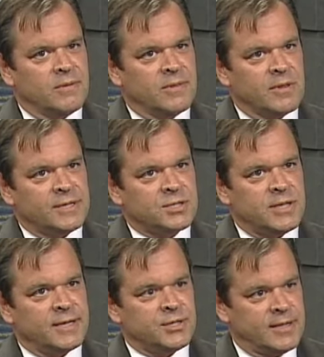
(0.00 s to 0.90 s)
the
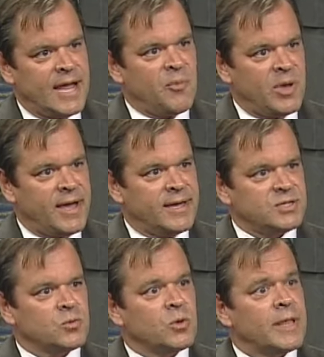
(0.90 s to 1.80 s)
legislation that I
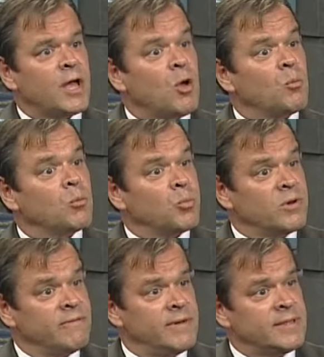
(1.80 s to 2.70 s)
passed will help
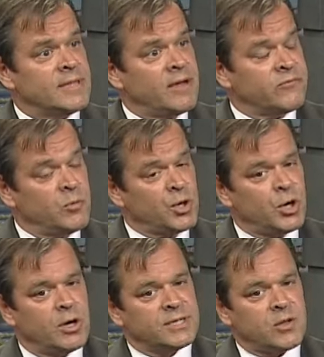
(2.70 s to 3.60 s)
prevent that from
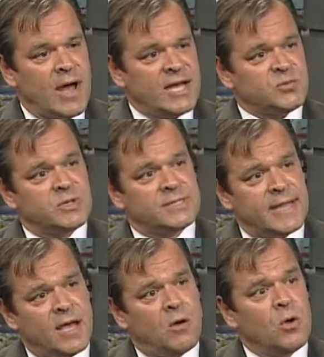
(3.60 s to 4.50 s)
occurring. So hospice
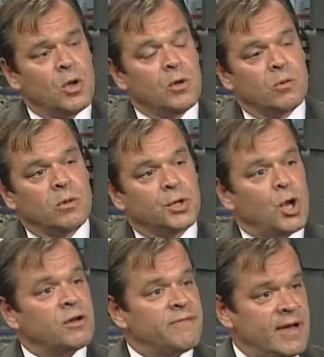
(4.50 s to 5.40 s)
now will
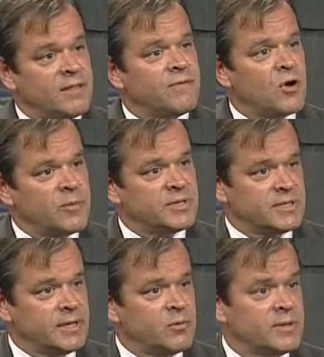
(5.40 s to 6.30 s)
notify the
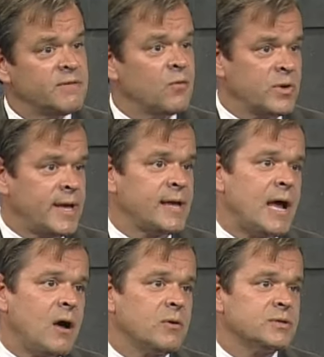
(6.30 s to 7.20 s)
pharmacy within 48
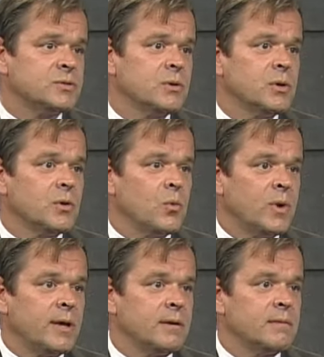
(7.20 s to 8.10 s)
hours
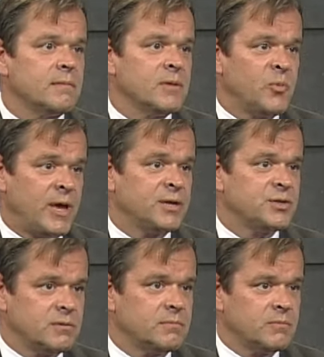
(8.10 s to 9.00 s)
when the
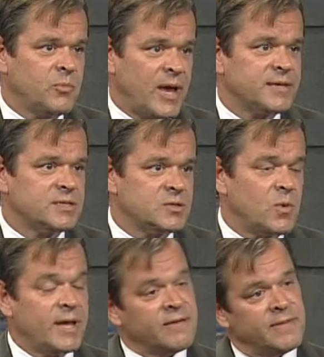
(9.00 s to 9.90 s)
patient passes
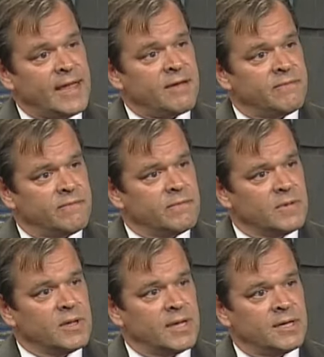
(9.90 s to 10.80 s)
away if they have
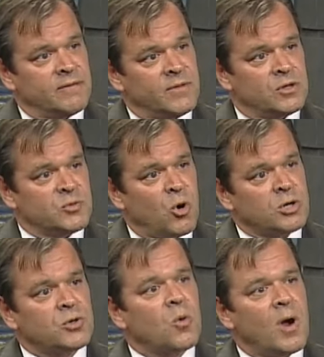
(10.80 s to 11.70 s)
any of those
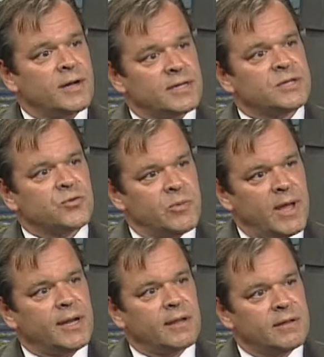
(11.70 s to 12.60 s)
partial quantities
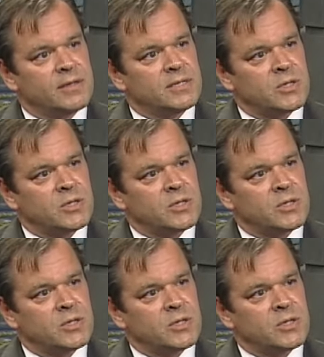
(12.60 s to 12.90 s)
remaining. And